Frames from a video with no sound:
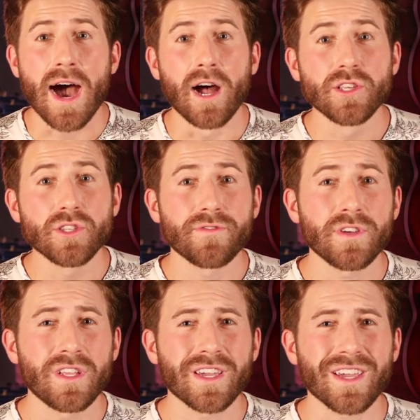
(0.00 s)
I also
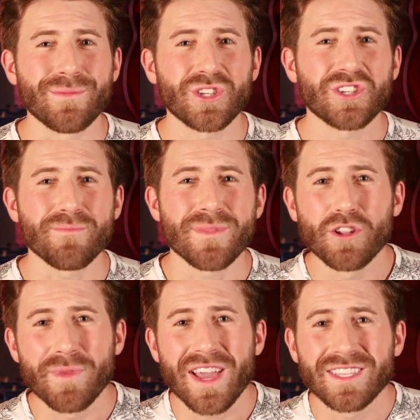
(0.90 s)
feel like I'm just a
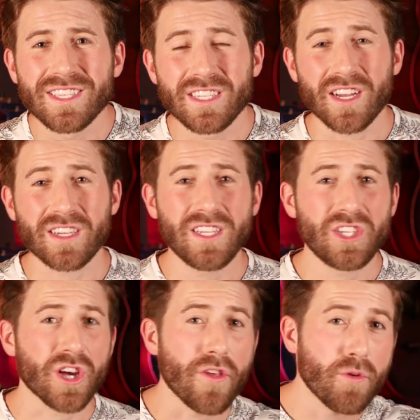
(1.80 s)
middleman stuck
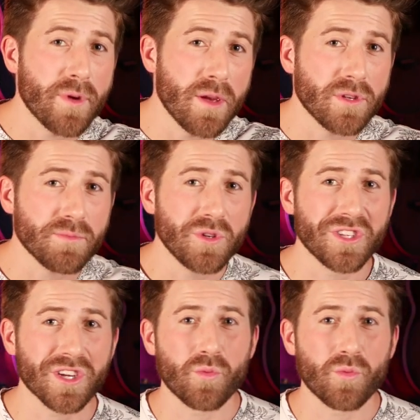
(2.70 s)
teaching other people's music